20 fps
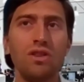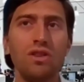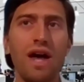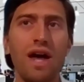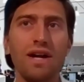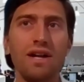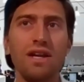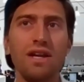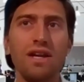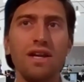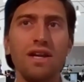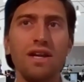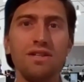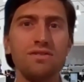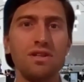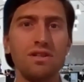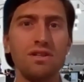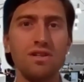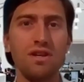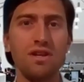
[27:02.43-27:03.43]
that
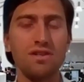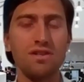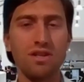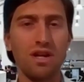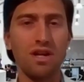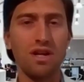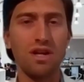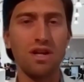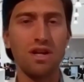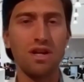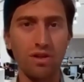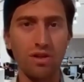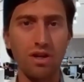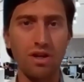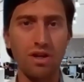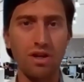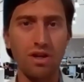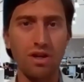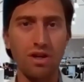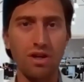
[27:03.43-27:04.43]
is kind of
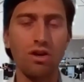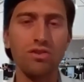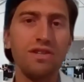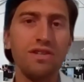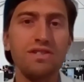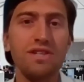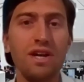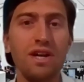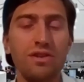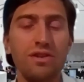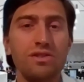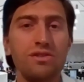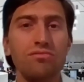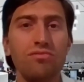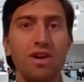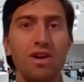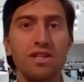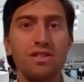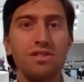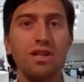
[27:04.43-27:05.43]
a content set that's
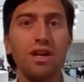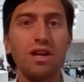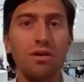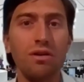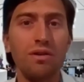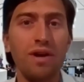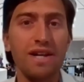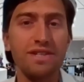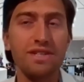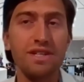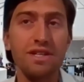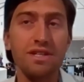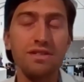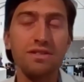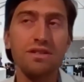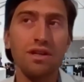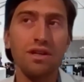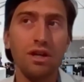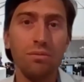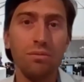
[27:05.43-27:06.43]
ready to go as
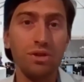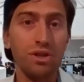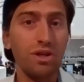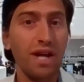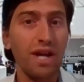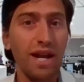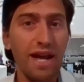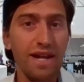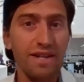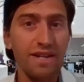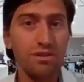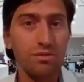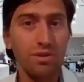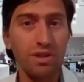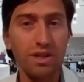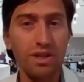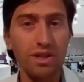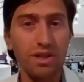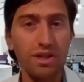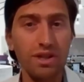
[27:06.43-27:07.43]
is. But you can add to
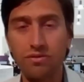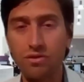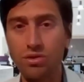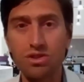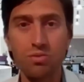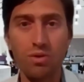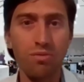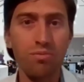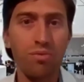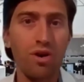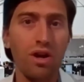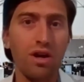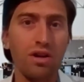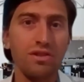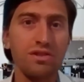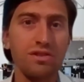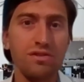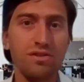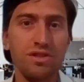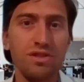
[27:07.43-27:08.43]
it, of course, with
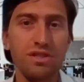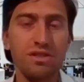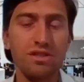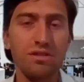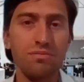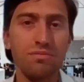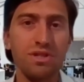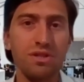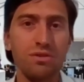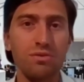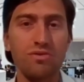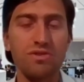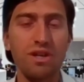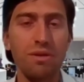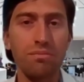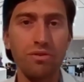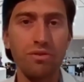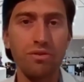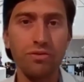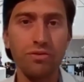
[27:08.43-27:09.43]
products and systems, as we've
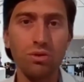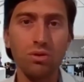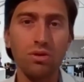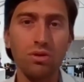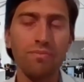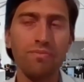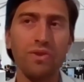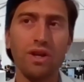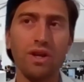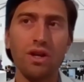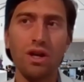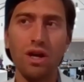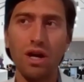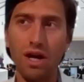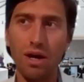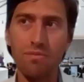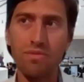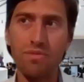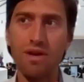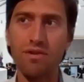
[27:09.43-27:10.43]
said before.
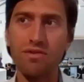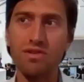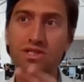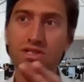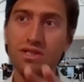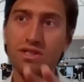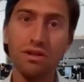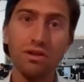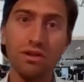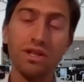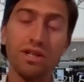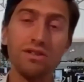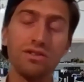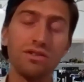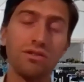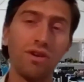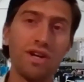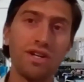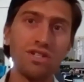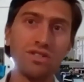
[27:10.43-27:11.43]
There is still the
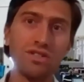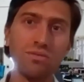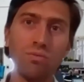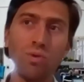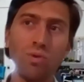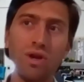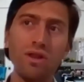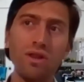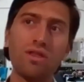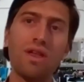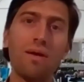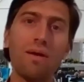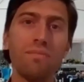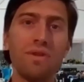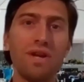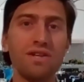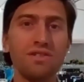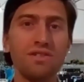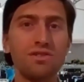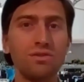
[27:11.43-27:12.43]
integration with
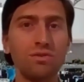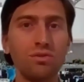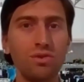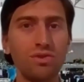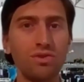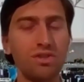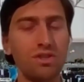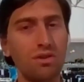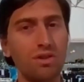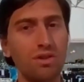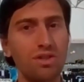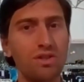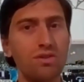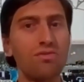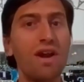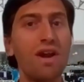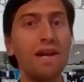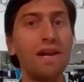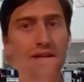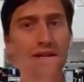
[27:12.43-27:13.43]
NBS Source. You can
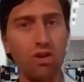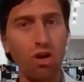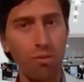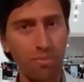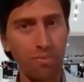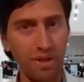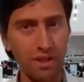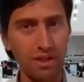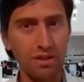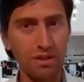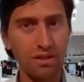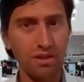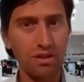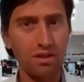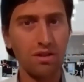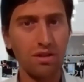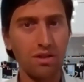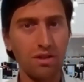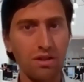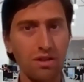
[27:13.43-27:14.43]
directly copy
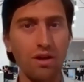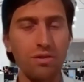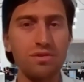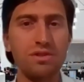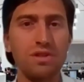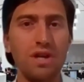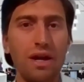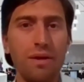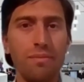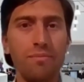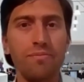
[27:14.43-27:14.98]
those